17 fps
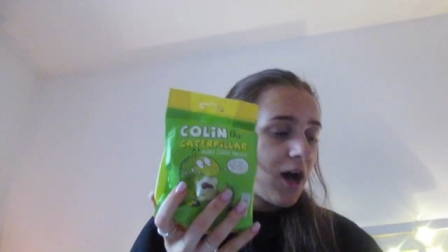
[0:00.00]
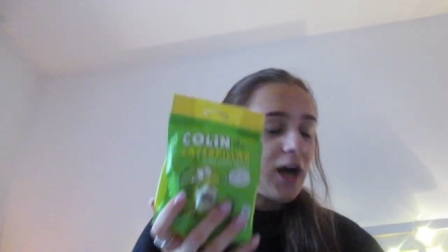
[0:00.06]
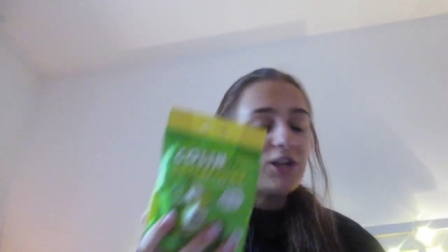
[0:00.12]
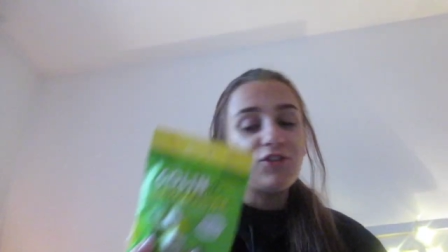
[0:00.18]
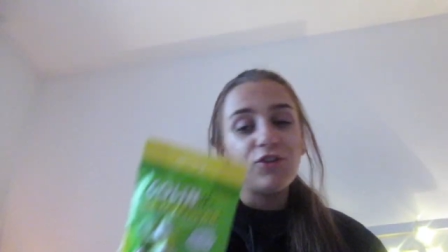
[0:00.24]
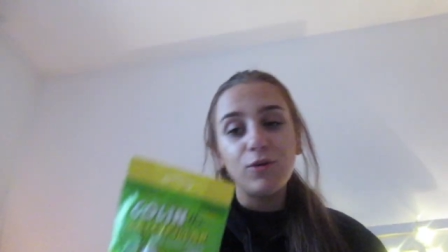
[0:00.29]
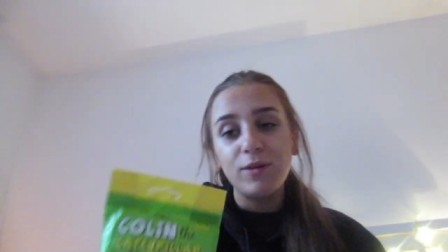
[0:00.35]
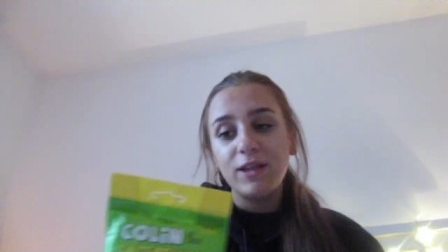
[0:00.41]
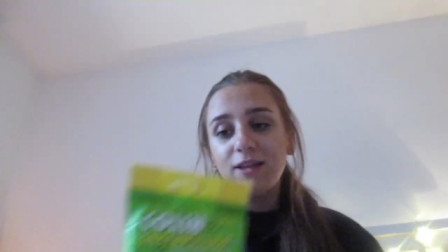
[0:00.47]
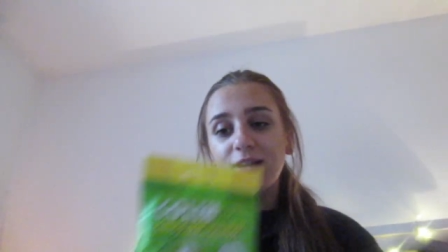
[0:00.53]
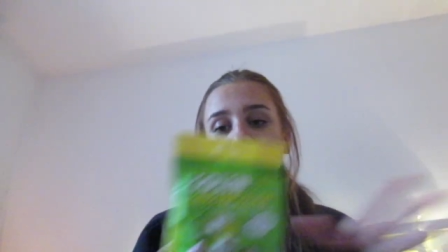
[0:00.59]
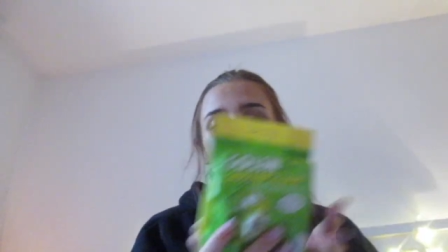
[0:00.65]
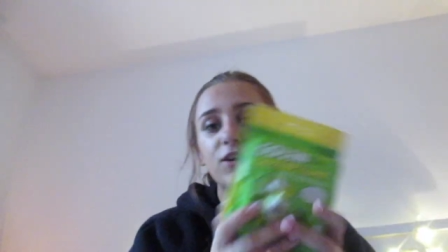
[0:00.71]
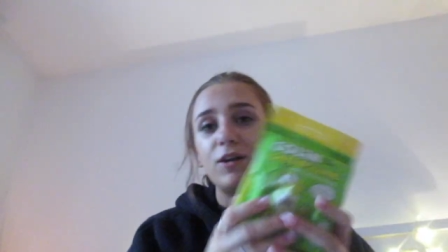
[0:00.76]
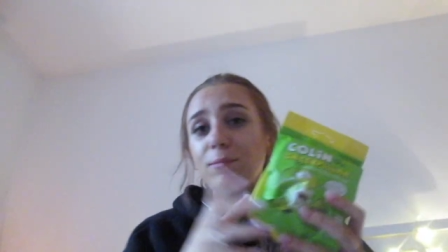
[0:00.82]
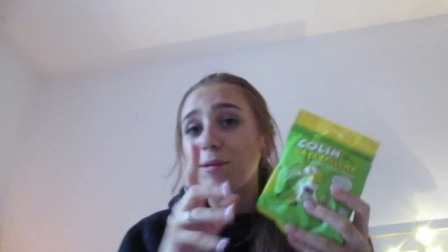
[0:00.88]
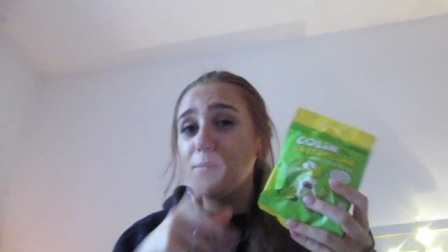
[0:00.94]
I don't think these
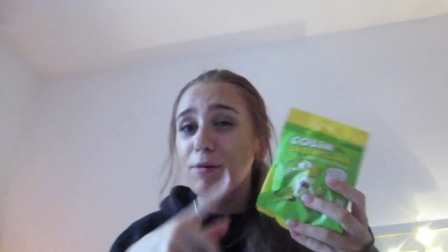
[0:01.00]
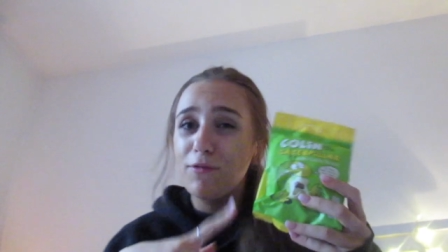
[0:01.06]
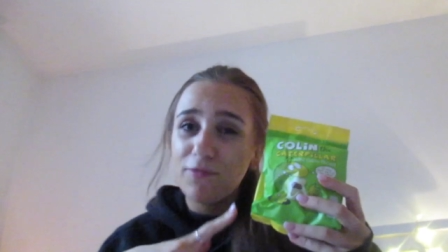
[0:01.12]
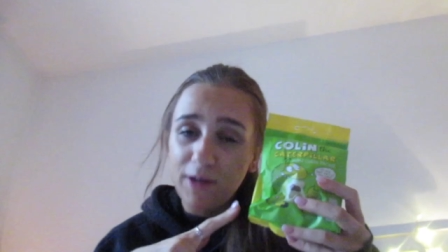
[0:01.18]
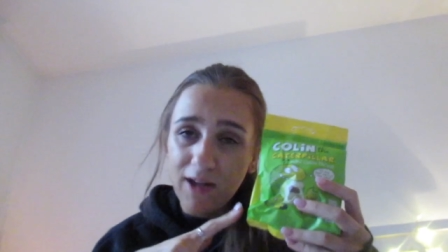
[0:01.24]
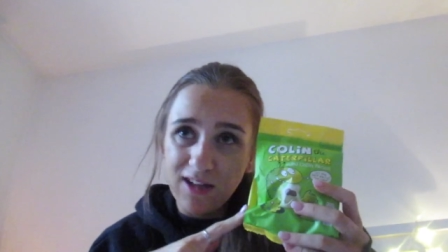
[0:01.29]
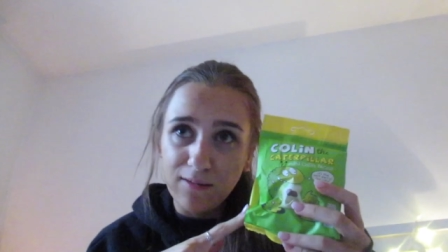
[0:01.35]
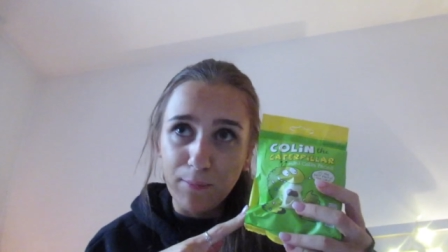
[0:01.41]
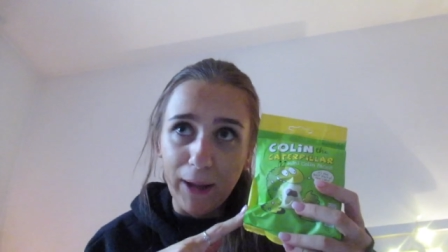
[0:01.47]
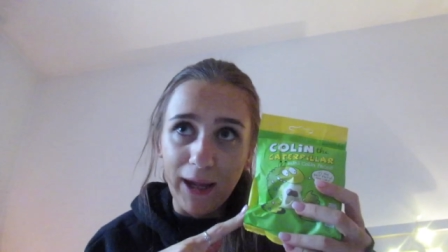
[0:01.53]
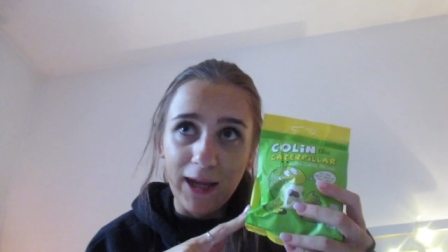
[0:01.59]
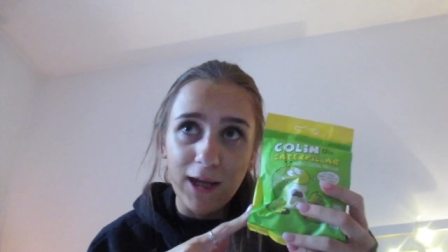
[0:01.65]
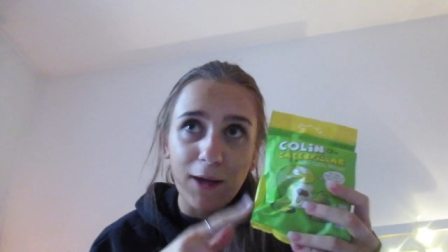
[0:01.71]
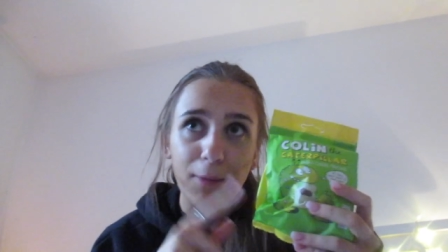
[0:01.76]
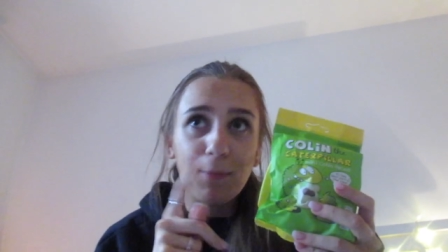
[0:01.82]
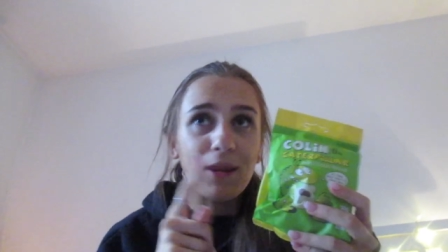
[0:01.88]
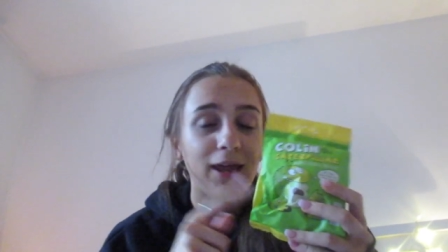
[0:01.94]
are going to be my first
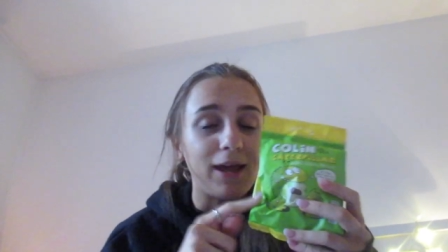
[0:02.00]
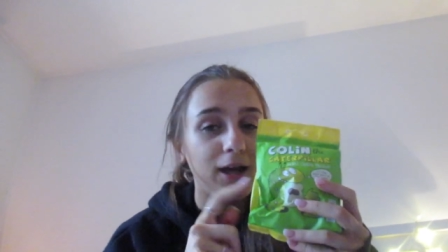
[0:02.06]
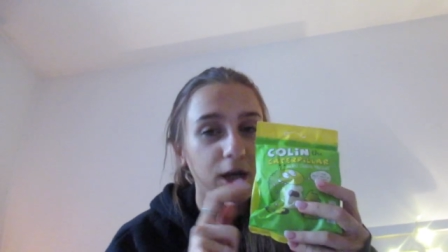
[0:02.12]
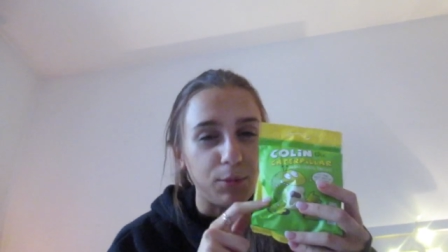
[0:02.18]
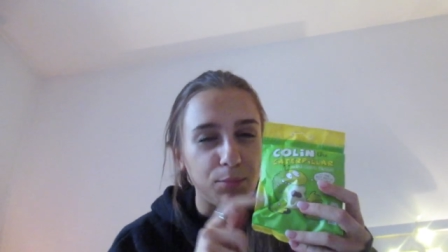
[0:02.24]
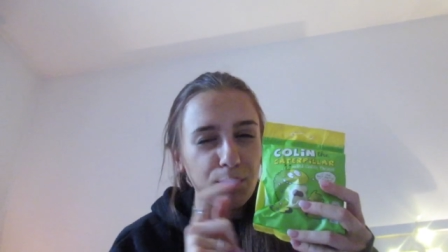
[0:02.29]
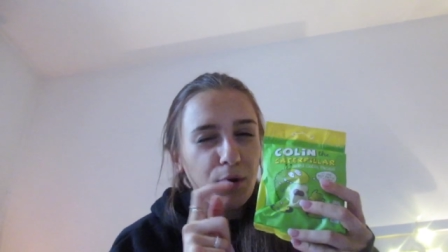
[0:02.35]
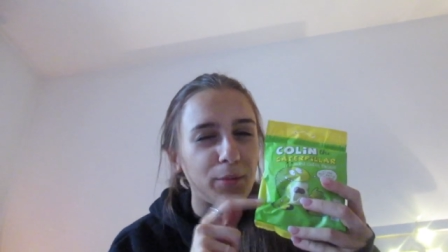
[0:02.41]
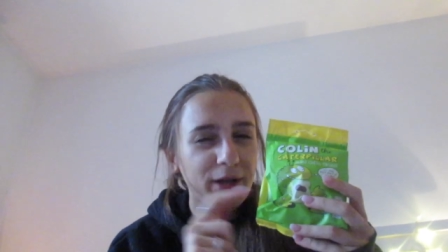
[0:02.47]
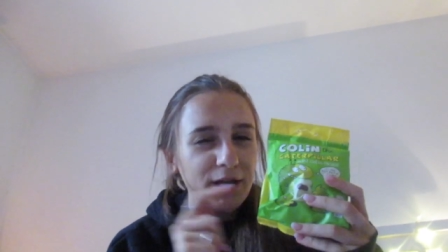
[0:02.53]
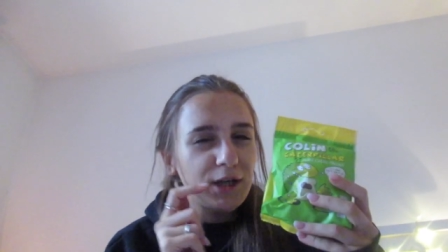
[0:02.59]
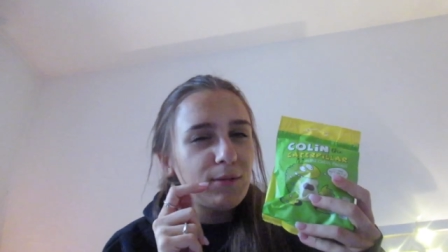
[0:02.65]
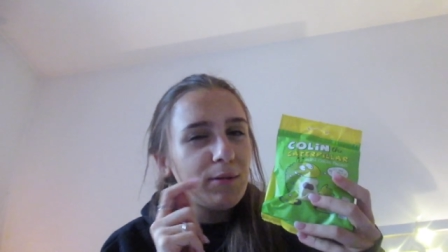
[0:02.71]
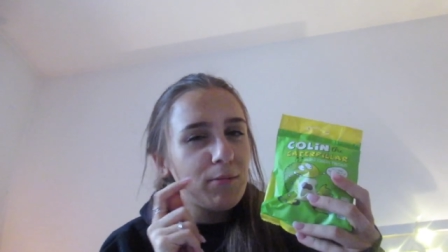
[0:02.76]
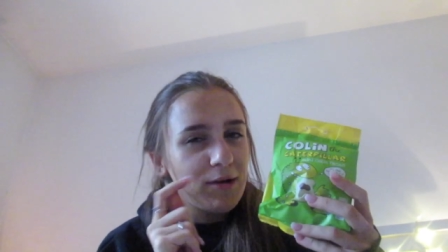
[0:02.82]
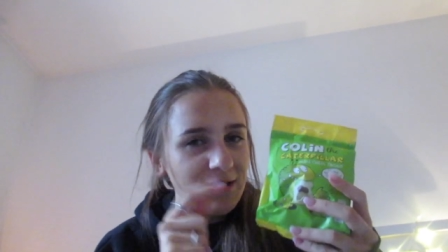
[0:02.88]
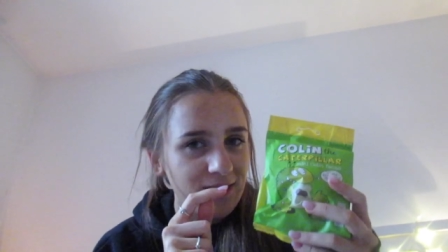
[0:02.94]
bake, but they're probably going
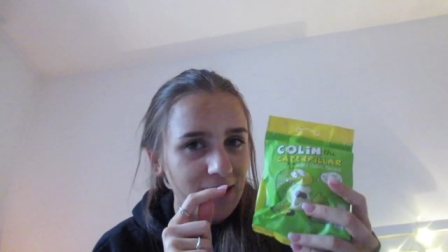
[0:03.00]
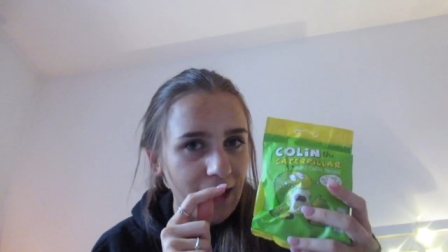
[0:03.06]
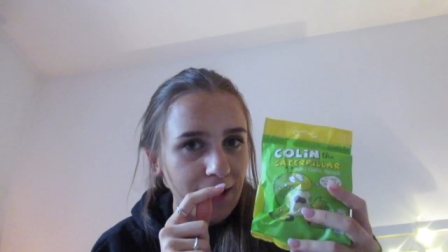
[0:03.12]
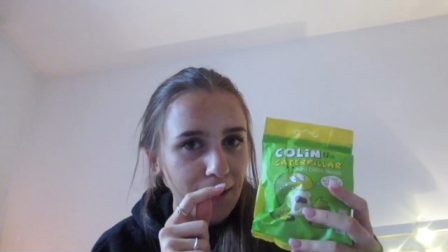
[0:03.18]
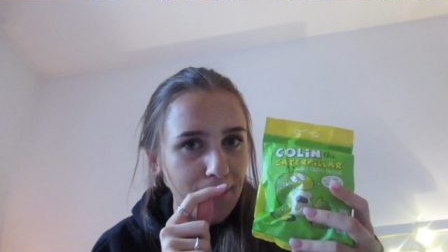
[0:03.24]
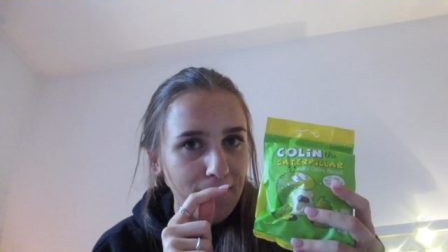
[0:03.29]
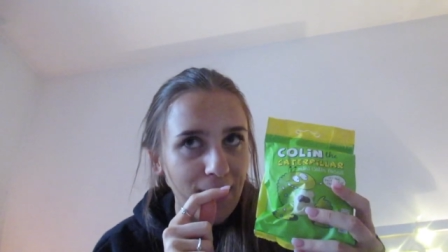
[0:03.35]
to be my second